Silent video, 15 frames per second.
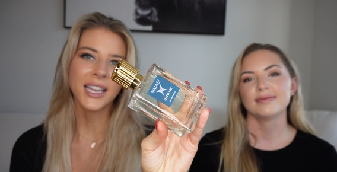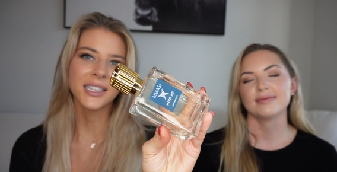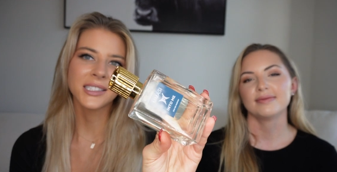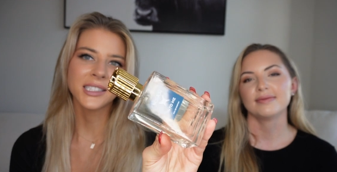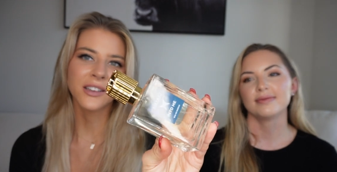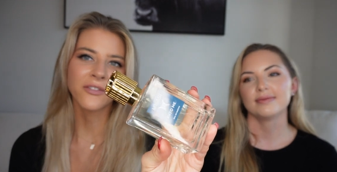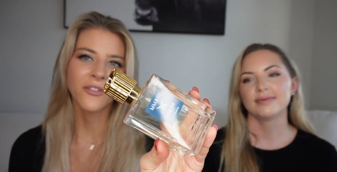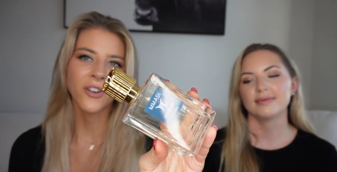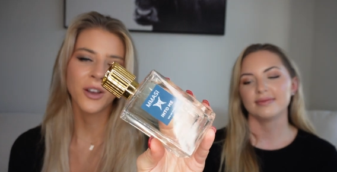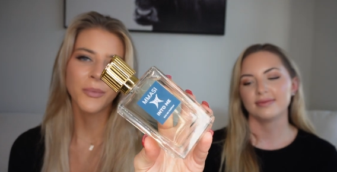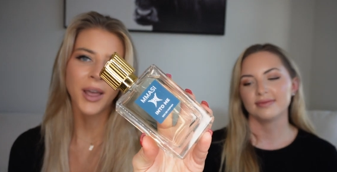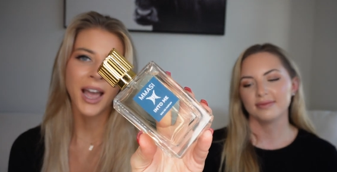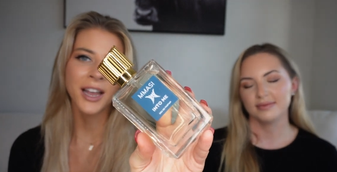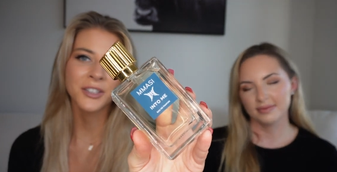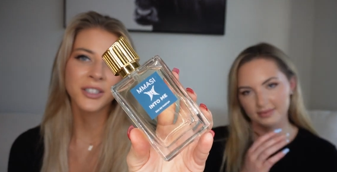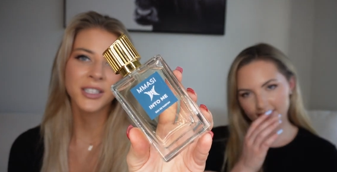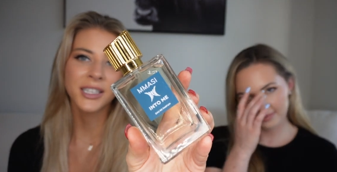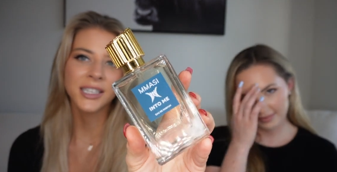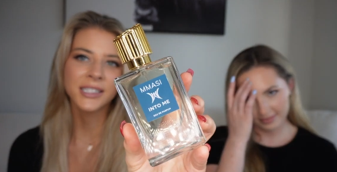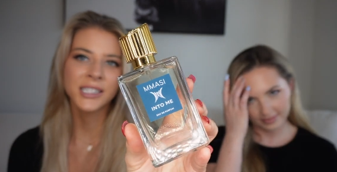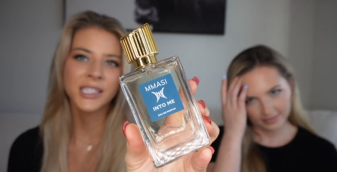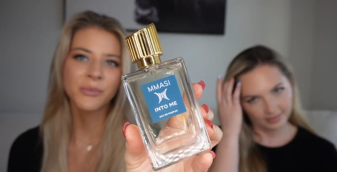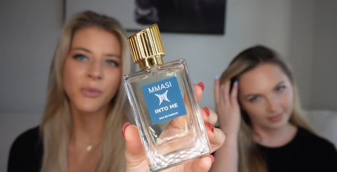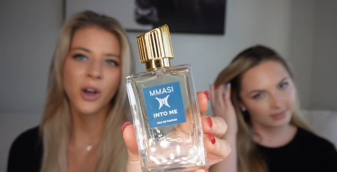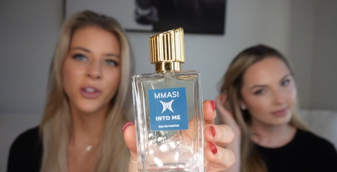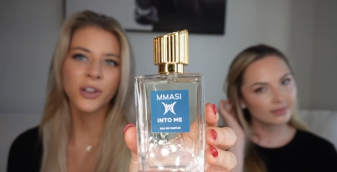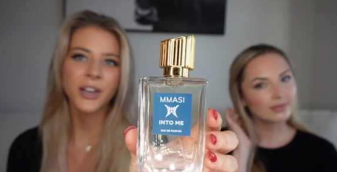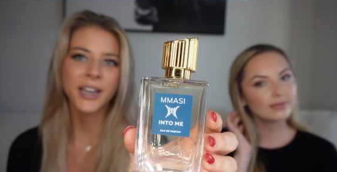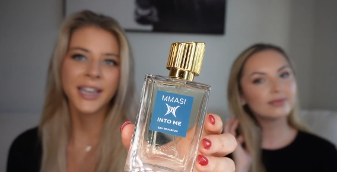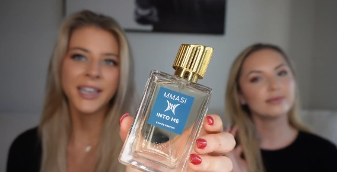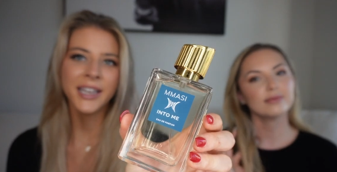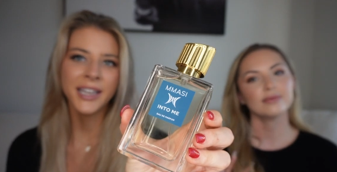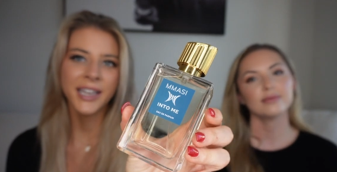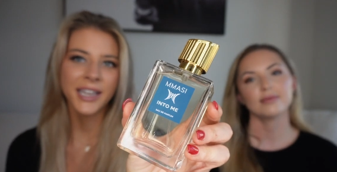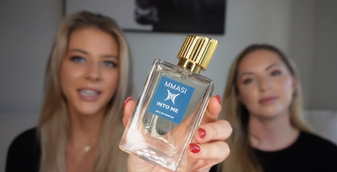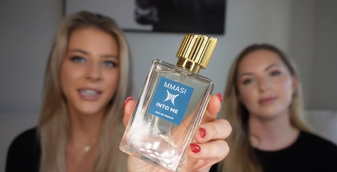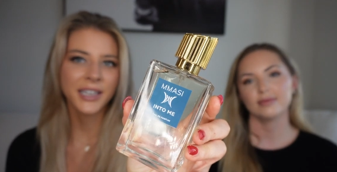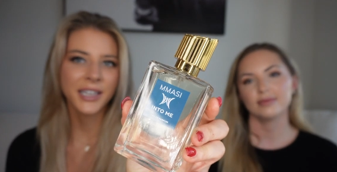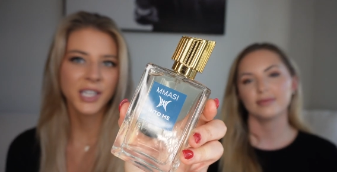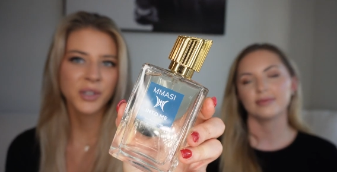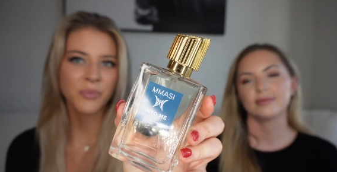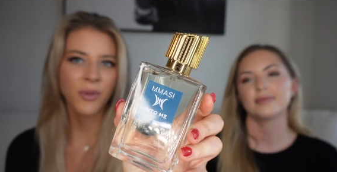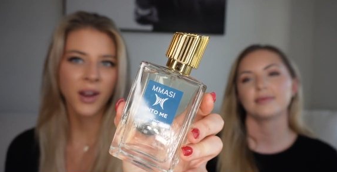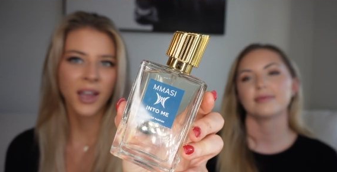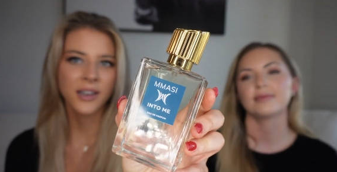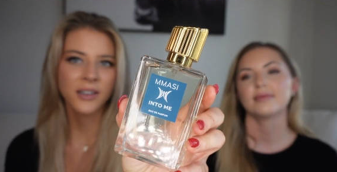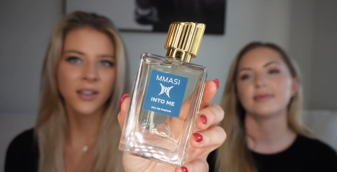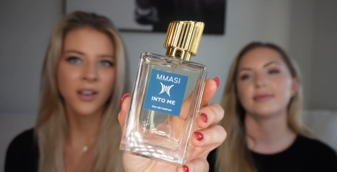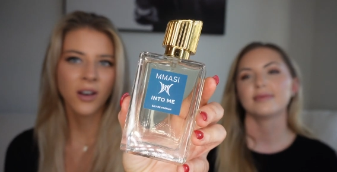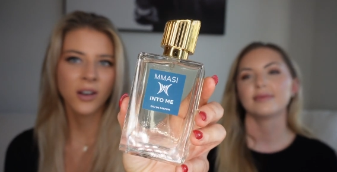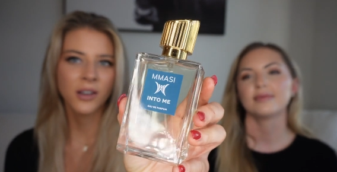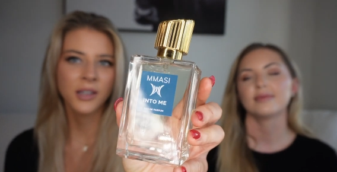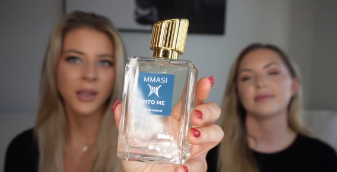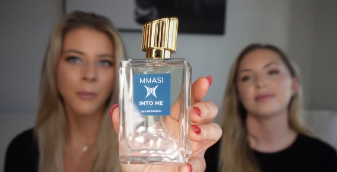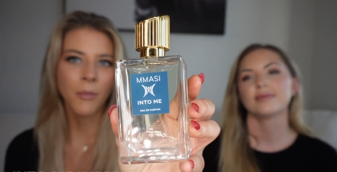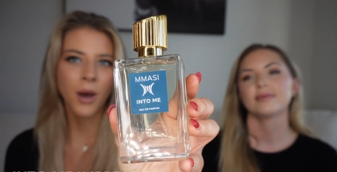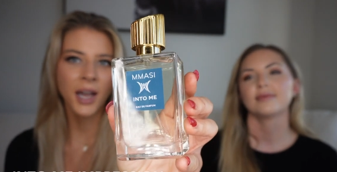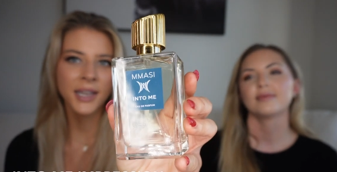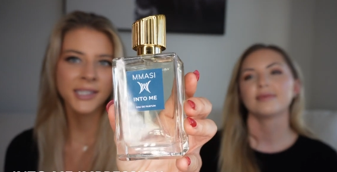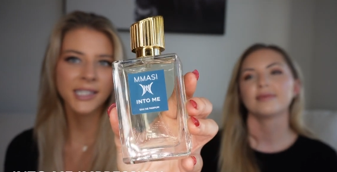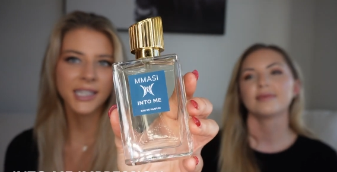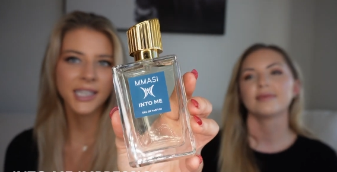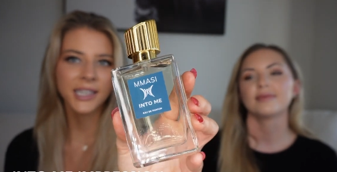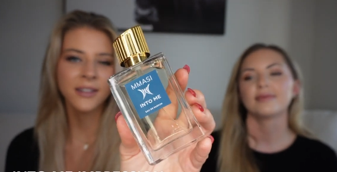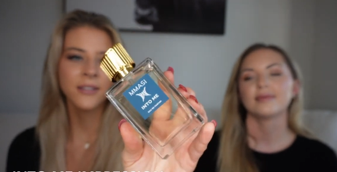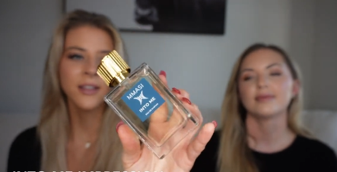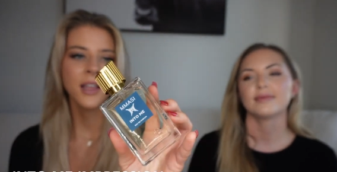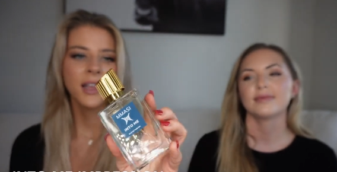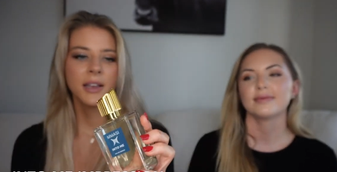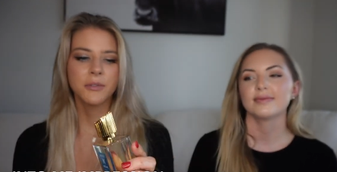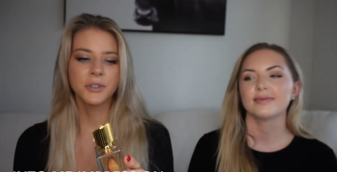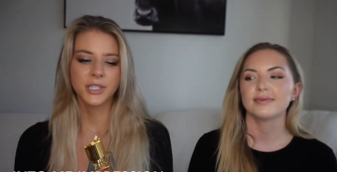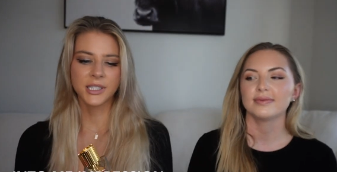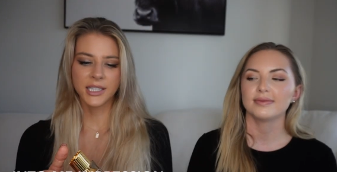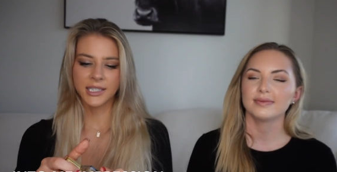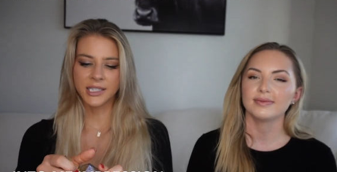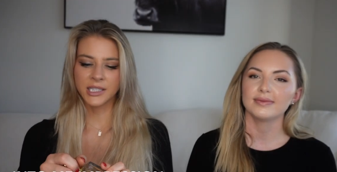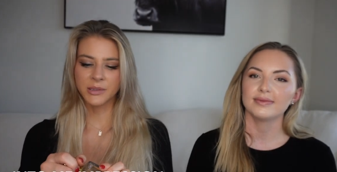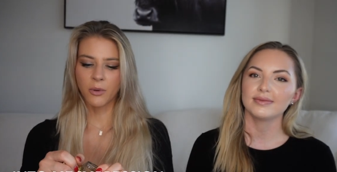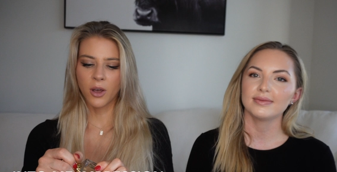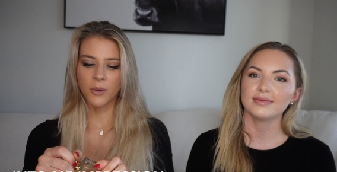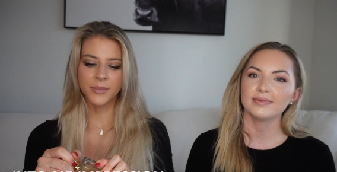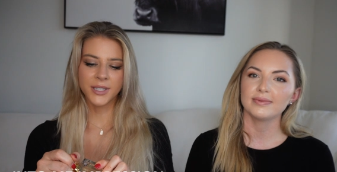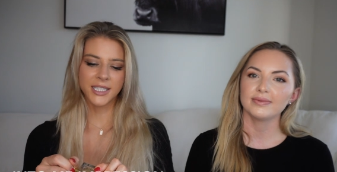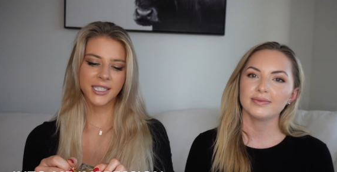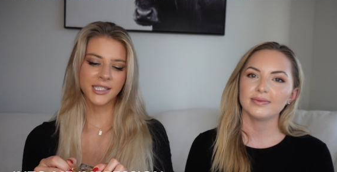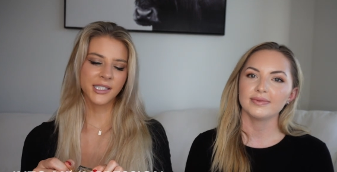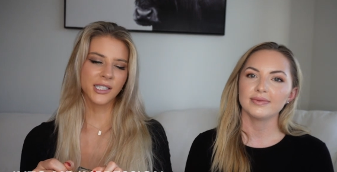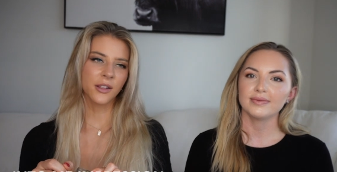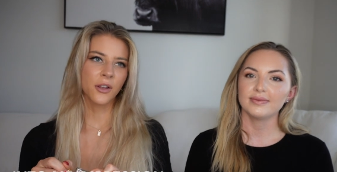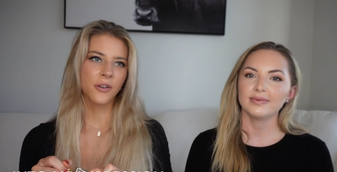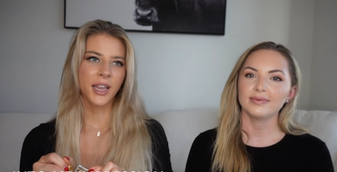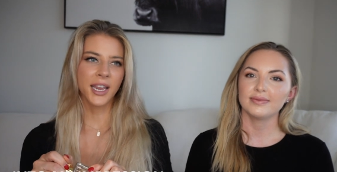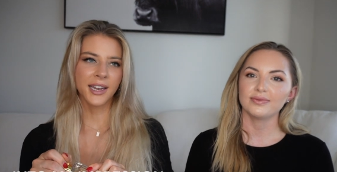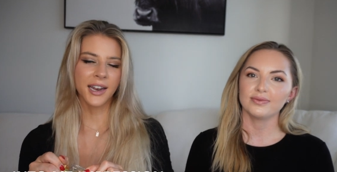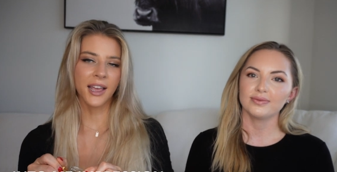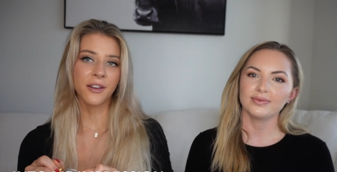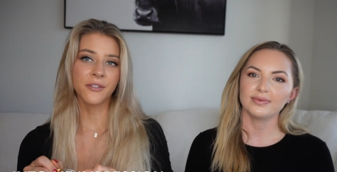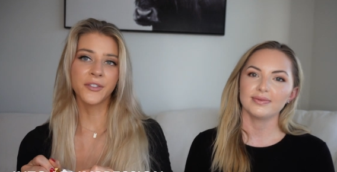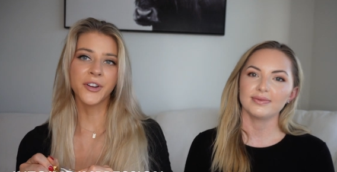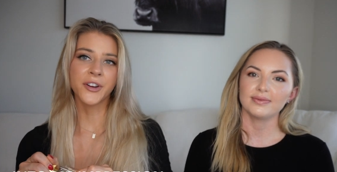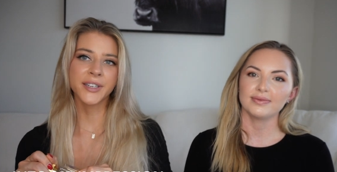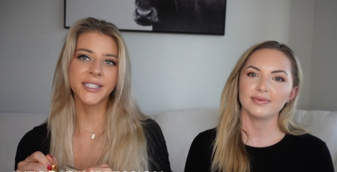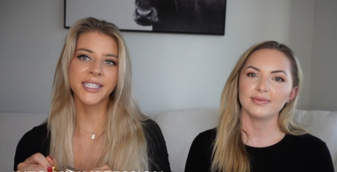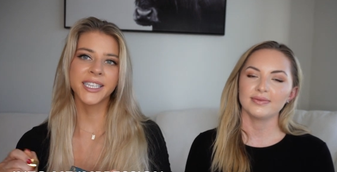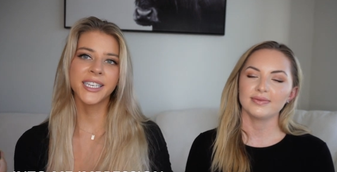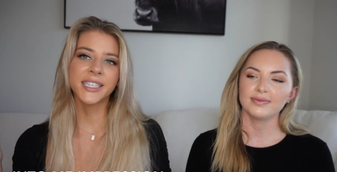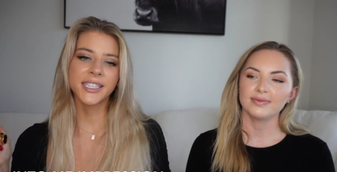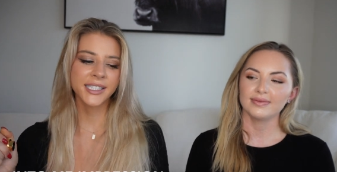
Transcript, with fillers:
Speaker 1: is from actually a smaller indie niche brand called Mmasi which is a small business located out of New York City.